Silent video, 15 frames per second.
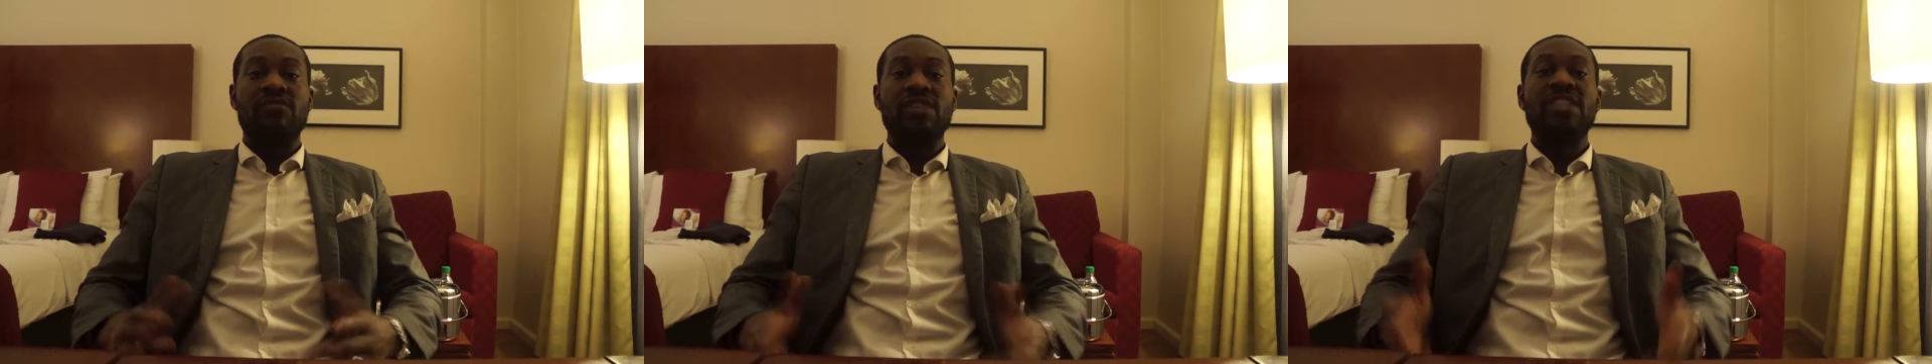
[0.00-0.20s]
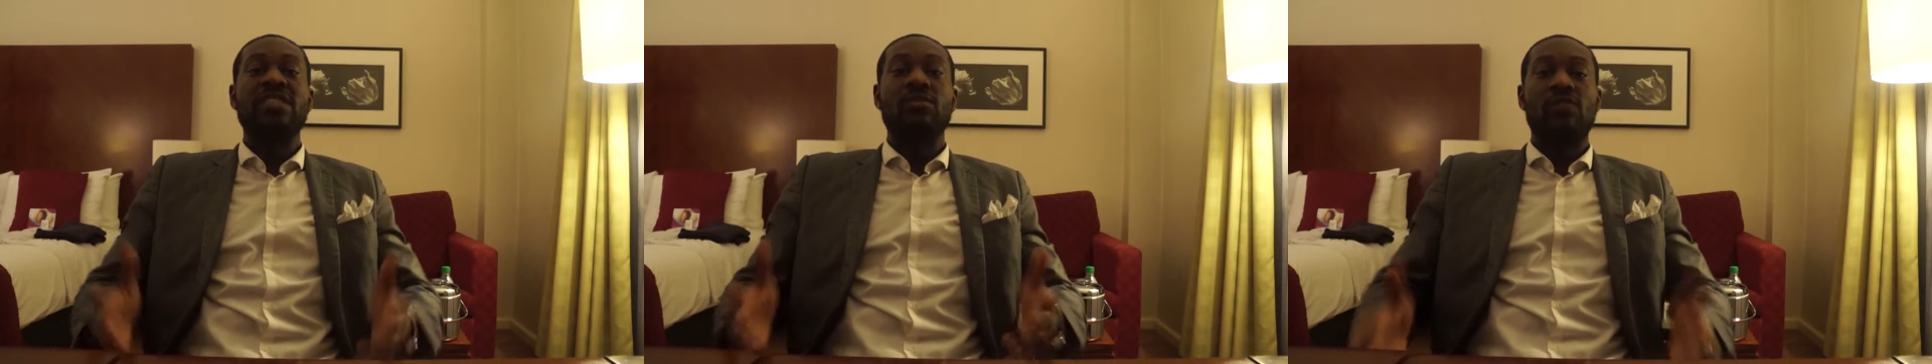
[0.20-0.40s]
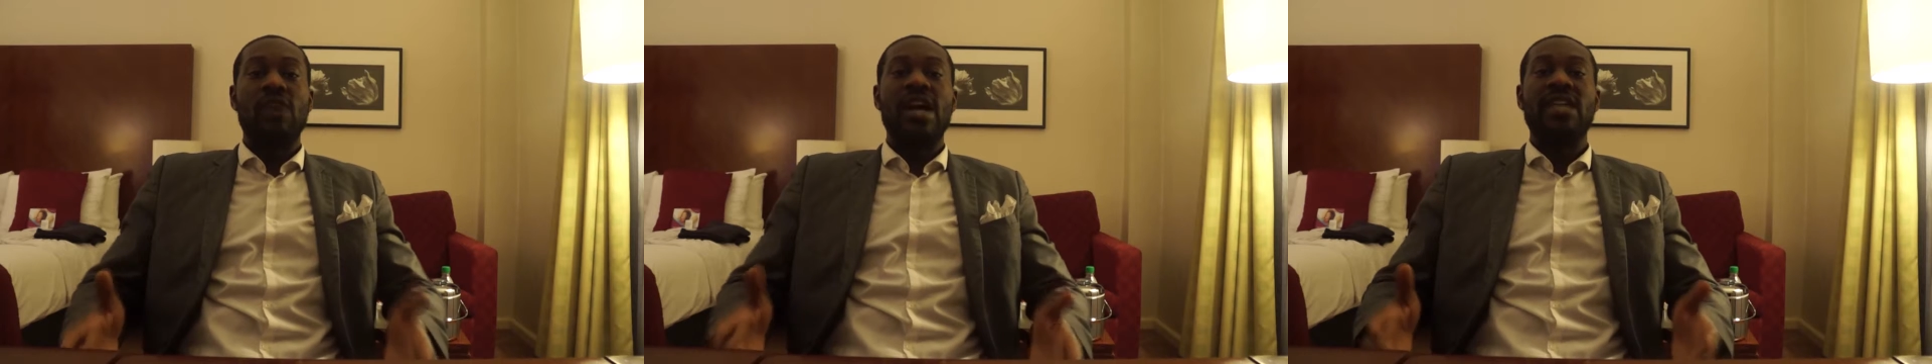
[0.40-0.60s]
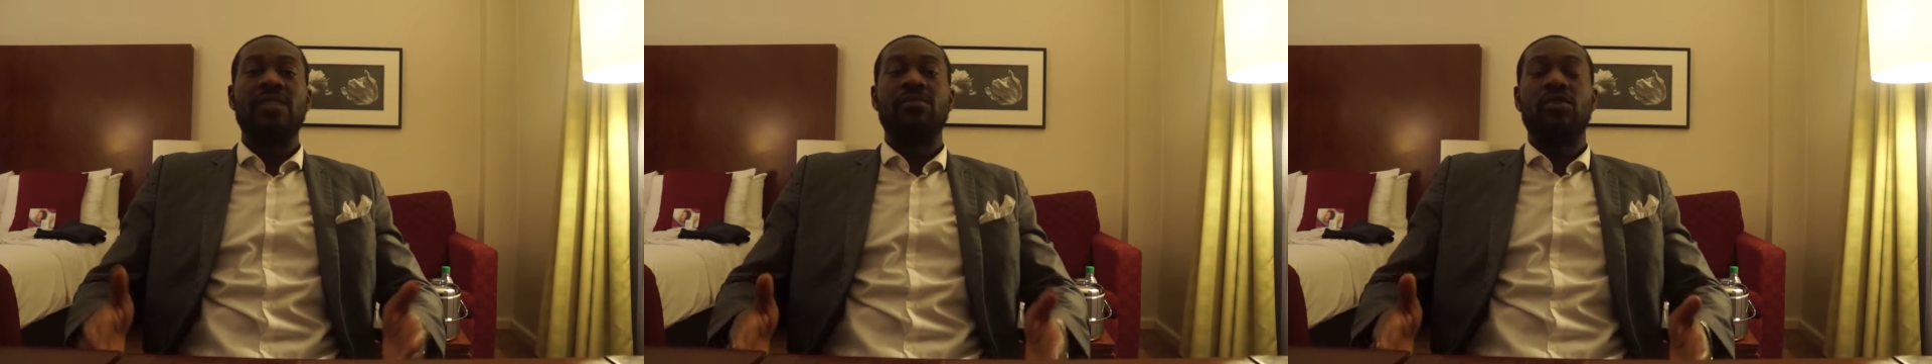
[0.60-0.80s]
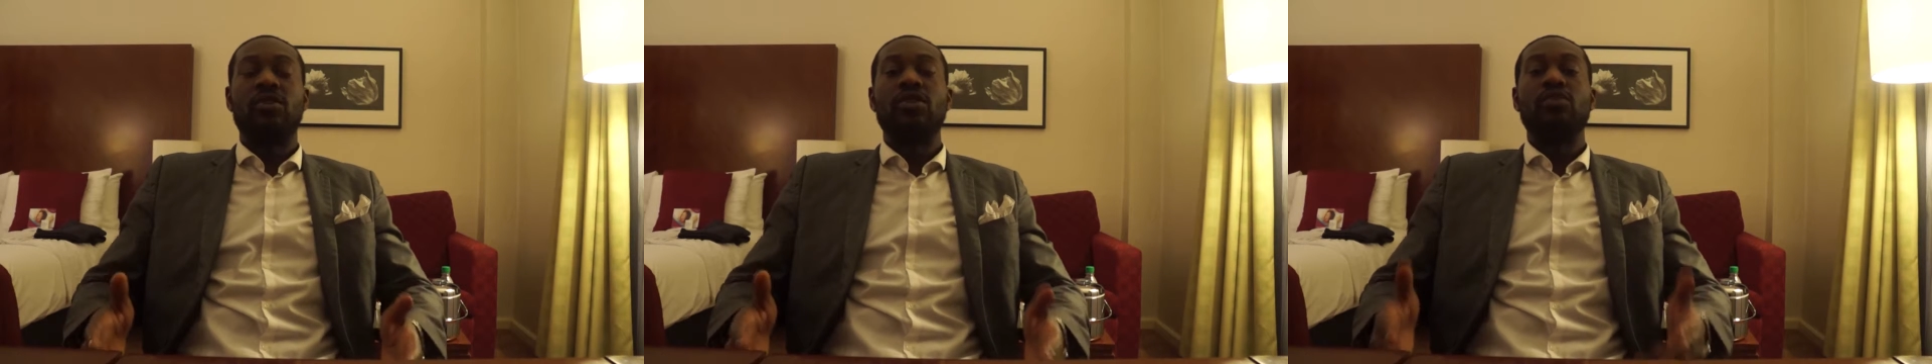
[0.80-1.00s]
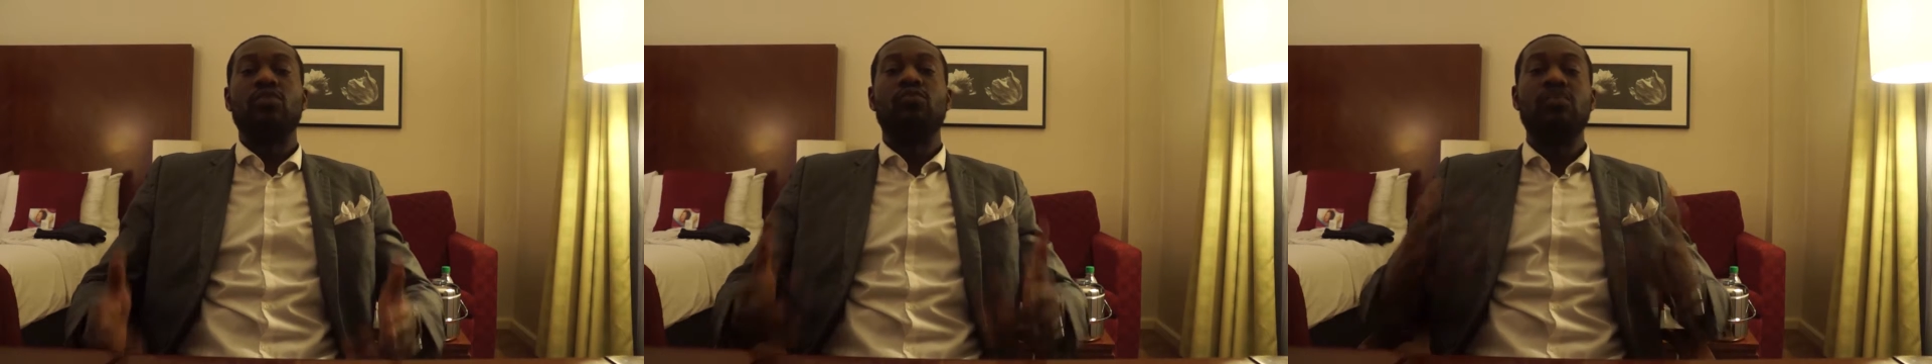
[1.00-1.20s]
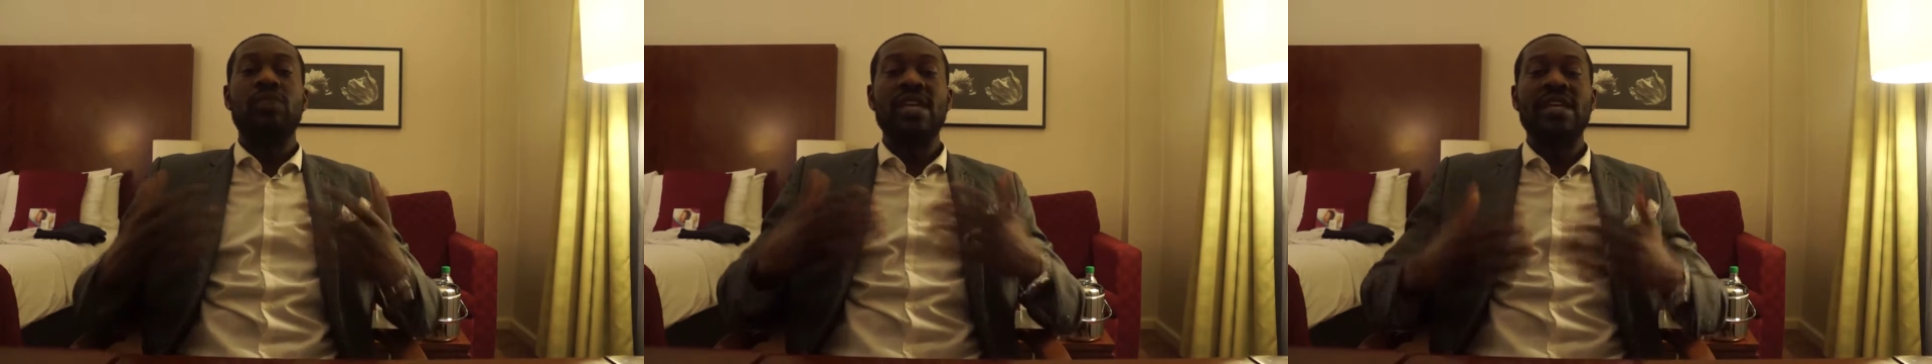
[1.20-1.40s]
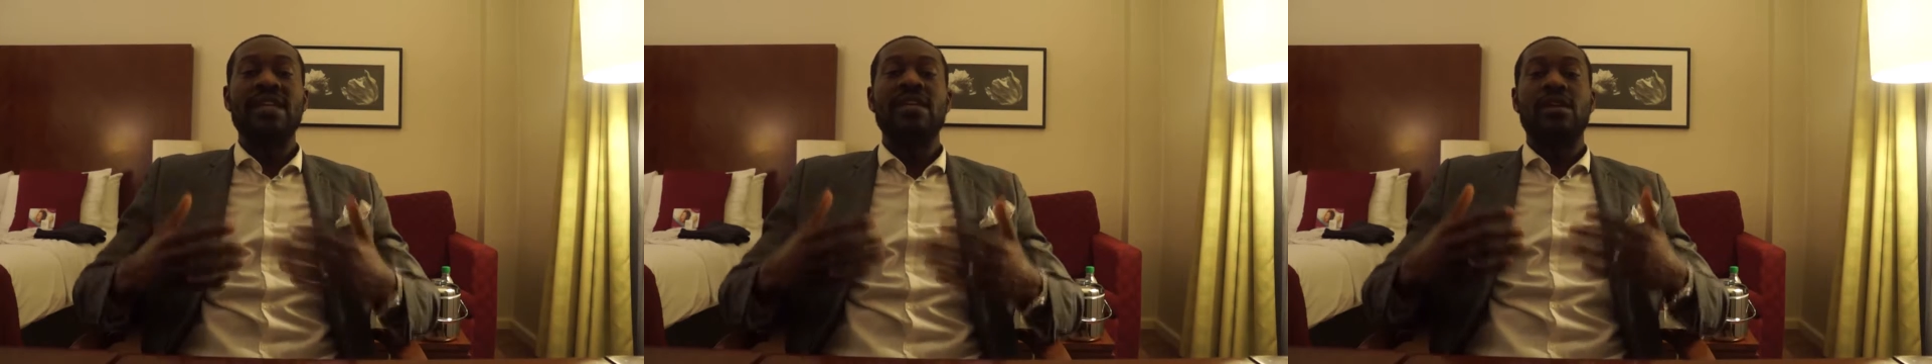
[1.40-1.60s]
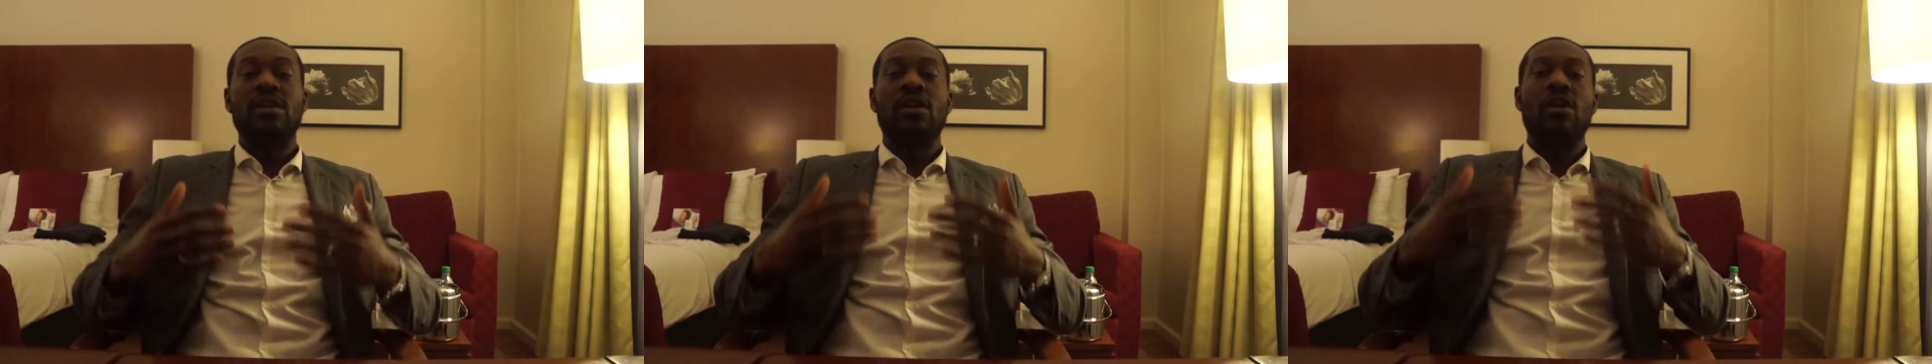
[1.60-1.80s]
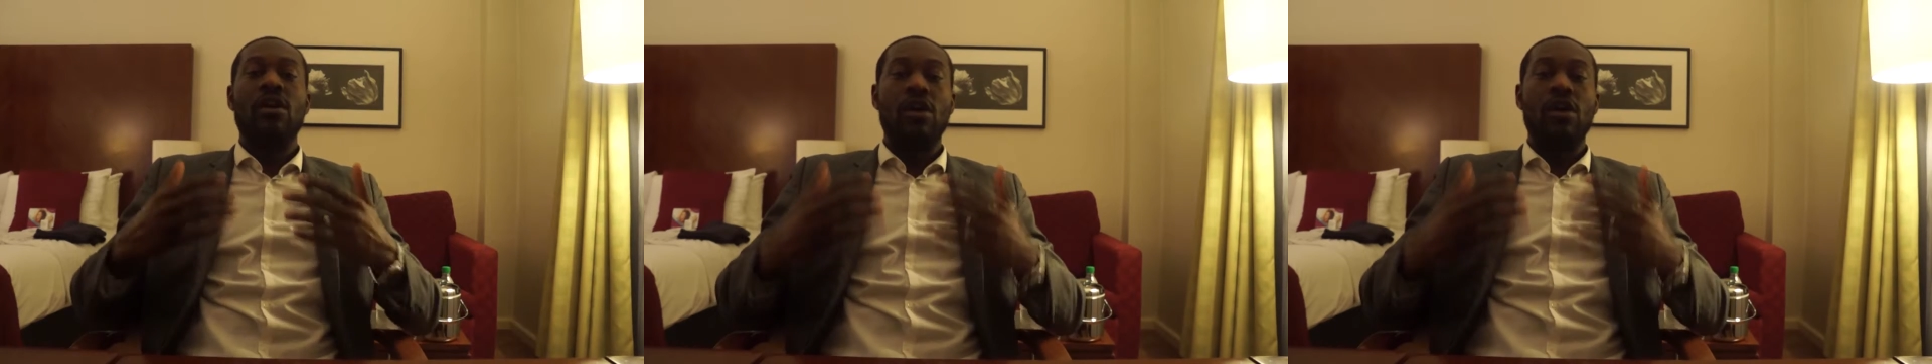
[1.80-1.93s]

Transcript: the reason why is because we